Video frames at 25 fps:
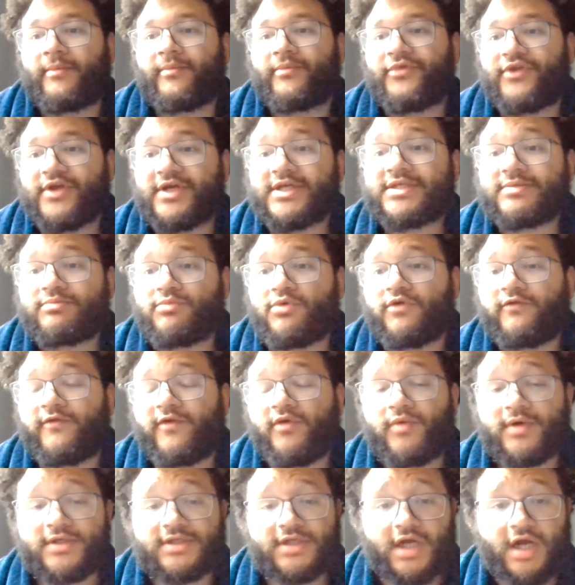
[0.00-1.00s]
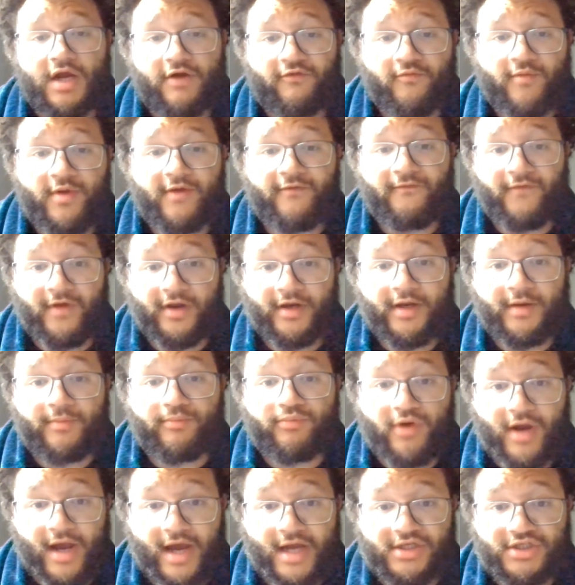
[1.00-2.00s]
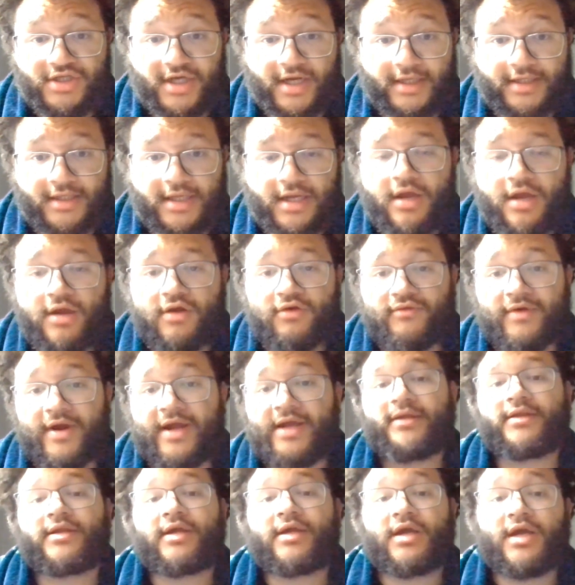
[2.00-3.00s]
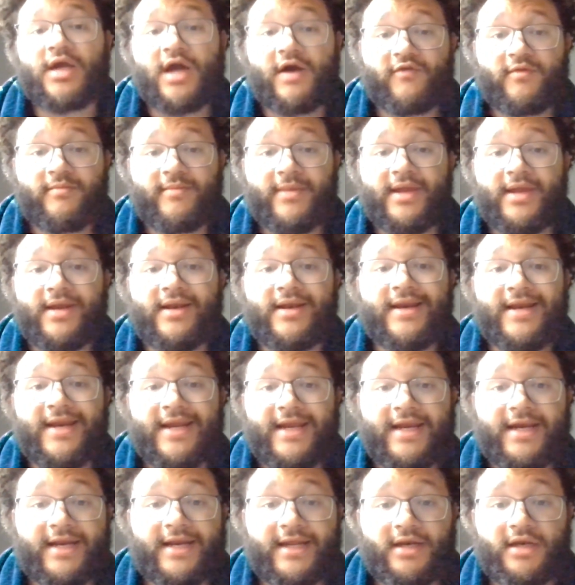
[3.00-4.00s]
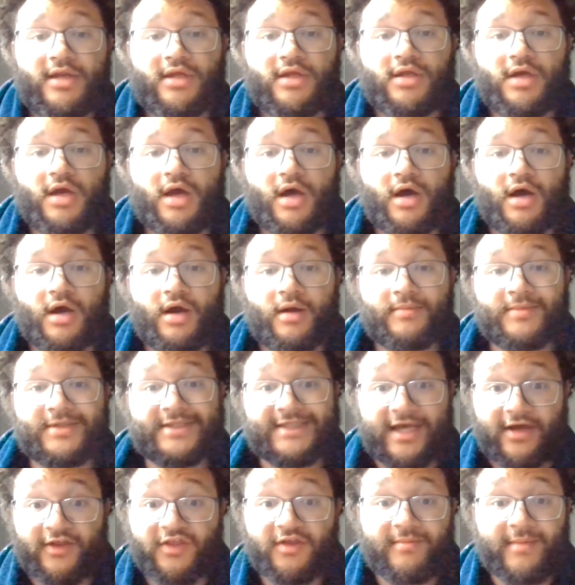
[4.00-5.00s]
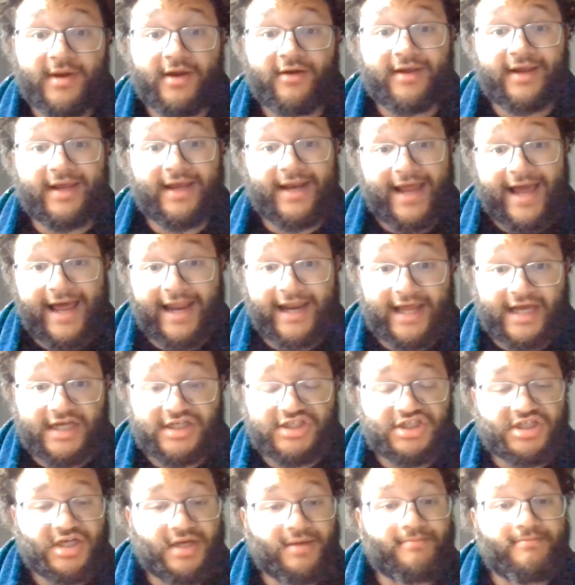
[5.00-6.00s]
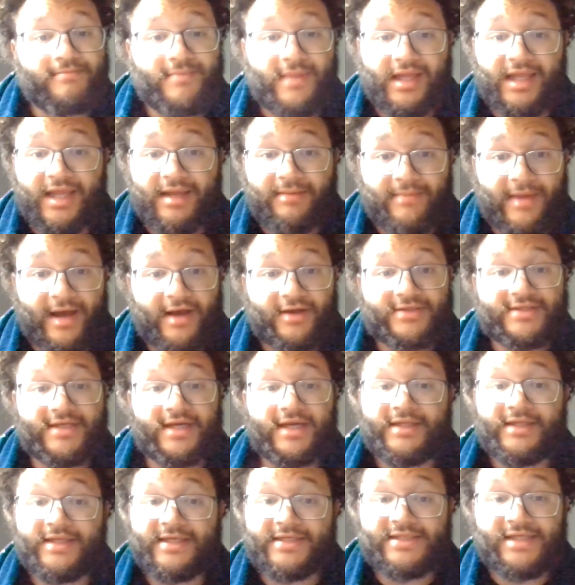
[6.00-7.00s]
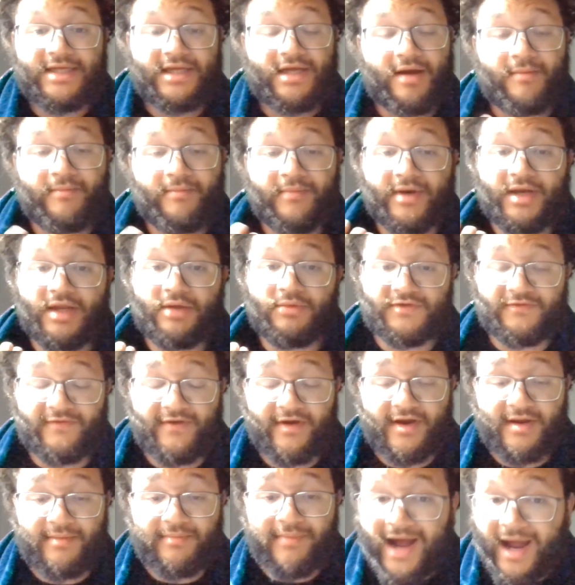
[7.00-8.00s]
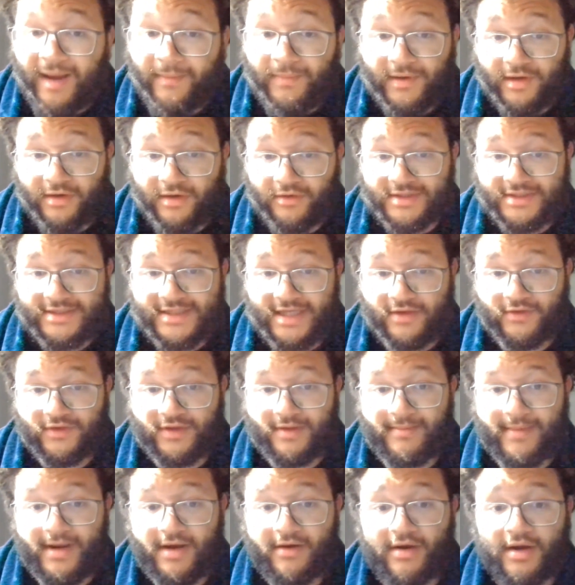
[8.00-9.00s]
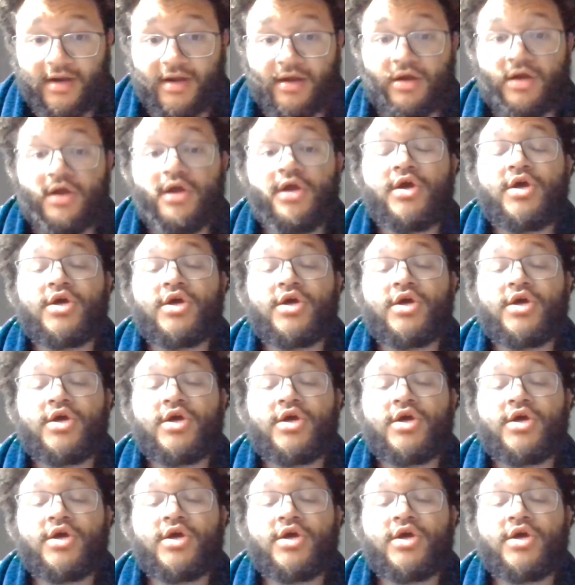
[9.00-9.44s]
This movie was a government funded project, right? The government needed South American allyship. Mickey Mouse and the Disney Company was very popular in South America.